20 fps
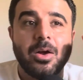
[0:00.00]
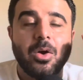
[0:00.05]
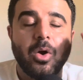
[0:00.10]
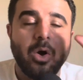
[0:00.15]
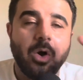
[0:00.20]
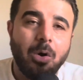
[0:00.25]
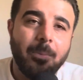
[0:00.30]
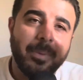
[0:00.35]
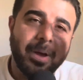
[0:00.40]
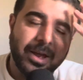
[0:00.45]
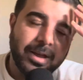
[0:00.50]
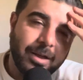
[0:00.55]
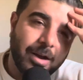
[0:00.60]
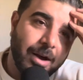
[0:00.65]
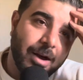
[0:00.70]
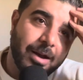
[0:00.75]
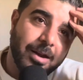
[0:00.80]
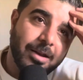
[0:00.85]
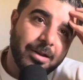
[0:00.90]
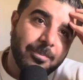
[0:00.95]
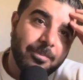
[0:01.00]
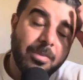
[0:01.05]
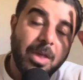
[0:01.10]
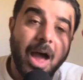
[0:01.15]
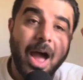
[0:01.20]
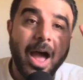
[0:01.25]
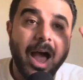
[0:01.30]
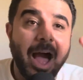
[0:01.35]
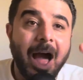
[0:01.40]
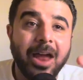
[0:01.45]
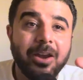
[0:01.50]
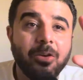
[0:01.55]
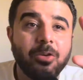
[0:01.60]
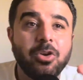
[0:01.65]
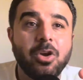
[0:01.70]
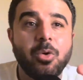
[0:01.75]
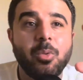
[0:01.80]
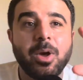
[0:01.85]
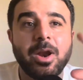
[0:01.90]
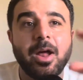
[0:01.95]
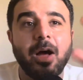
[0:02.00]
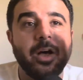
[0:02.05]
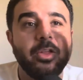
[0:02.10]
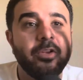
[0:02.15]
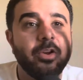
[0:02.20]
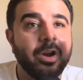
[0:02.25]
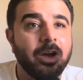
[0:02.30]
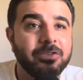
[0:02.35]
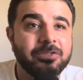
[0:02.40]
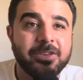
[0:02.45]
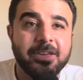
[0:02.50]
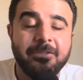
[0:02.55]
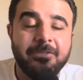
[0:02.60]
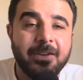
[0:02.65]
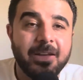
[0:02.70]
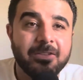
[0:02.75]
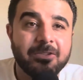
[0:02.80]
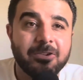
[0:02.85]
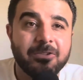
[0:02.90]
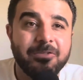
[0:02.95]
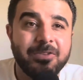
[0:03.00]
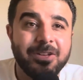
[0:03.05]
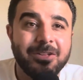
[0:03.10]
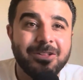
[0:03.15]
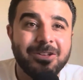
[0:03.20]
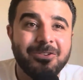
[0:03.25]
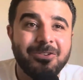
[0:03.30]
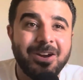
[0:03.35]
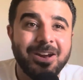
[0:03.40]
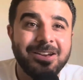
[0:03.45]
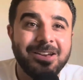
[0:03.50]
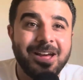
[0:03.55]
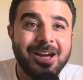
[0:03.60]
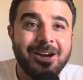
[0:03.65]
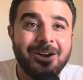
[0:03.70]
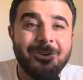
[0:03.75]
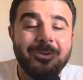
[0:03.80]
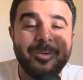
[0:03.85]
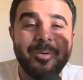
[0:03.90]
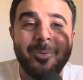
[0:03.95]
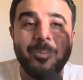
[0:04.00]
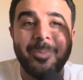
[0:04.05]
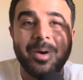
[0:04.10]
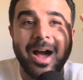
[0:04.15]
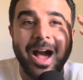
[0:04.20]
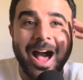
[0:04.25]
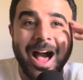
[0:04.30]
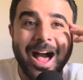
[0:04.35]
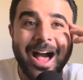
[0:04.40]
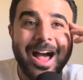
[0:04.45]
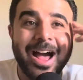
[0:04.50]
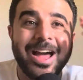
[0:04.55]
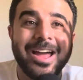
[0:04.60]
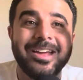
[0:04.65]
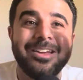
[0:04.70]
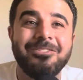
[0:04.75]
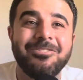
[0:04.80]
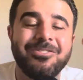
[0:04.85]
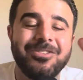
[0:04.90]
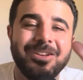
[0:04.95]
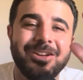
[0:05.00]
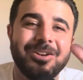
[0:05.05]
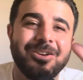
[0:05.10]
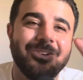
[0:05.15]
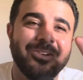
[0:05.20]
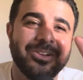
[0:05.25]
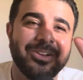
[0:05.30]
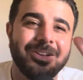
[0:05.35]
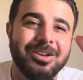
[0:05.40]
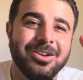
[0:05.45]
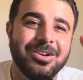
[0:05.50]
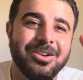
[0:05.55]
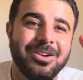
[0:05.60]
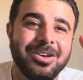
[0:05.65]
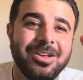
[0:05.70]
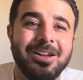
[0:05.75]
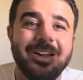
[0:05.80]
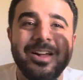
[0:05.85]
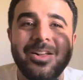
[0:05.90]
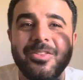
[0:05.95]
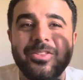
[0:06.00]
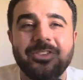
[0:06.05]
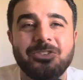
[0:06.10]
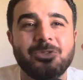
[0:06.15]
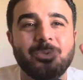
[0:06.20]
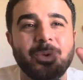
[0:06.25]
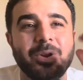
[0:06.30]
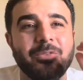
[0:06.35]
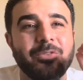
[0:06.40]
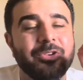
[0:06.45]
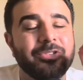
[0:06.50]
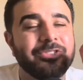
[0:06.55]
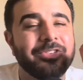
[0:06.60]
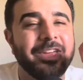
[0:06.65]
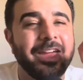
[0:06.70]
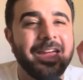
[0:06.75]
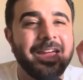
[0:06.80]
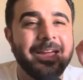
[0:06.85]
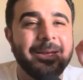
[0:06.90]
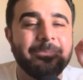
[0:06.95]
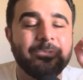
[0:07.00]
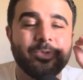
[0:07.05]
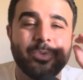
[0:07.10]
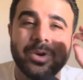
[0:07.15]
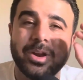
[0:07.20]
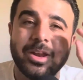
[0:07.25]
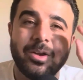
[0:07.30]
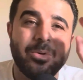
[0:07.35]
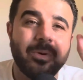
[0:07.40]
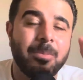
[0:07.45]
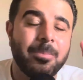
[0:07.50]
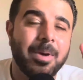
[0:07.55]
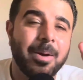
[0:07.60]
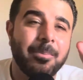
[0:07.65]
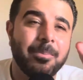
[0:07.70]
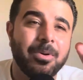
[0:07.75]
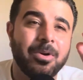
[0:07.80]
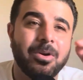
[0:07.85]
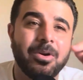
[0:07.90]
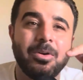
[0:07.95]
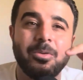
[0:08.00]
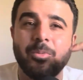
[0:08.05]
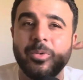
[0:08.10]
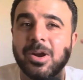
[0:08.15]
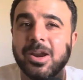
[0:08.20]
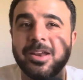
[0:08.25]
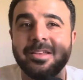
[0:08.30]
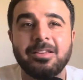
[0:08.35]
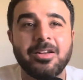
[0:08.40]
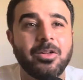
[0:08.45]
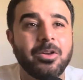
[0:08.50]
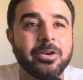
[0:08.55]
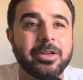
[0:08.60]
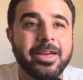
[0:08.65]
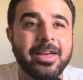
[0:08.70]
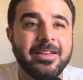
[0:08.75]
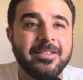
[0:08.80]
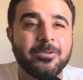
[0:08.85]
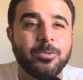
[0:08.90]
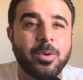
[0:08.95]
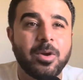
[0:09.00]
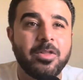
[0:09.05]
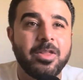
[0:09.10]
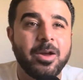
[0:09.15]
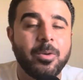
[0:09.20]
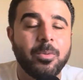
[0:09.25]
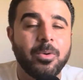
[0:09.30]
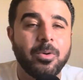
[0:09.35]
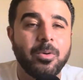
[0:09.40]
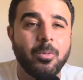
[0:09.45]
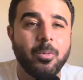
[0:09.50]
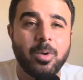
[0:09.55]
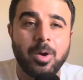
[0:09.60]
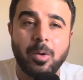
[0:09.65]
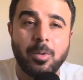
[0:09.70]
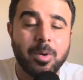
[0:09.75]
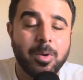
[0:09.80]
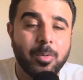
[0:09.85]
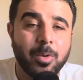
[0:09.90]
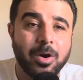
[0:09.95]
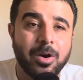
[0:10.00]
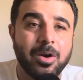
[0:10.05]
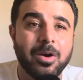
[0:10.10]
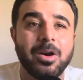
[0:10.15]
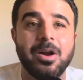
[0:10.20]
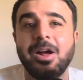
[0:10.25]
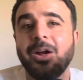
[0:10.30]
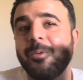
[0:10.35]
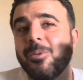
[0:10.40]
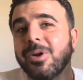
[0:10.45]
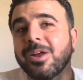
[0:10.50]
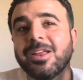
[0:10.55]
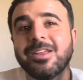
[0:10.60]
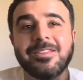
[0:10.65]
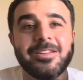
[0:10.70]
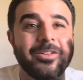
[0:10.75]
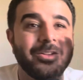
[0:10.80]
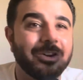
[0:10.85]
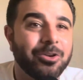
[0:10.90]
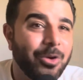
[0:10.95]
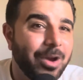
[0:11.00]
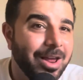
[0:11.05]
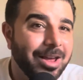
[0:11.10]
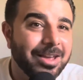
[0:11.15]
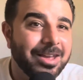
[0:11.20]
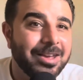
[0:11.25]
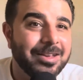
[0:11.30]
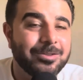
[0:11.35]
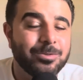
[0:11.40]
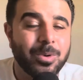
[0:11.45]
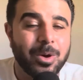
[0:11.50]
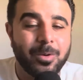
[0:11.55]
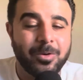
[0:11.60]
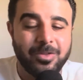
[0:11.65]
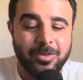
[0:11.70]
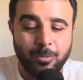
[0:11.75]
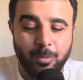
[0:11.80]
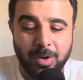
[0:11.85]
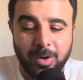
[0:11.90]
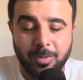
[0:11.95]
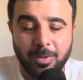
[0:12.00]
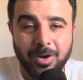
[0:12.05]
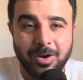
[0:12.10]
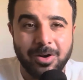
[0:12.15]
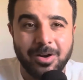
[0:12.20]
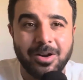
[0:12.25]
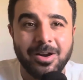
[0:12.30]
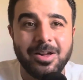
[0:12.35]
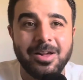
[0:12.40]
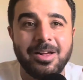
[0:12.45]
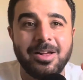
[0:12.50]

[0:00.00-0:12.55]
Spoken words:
Oh, my God. I don't know what other Husky fans are feeling right now, but I feel good. This is one of those games we're going to remember. We're going to tell our kids where we were. We're going to tell our grandkids where we were.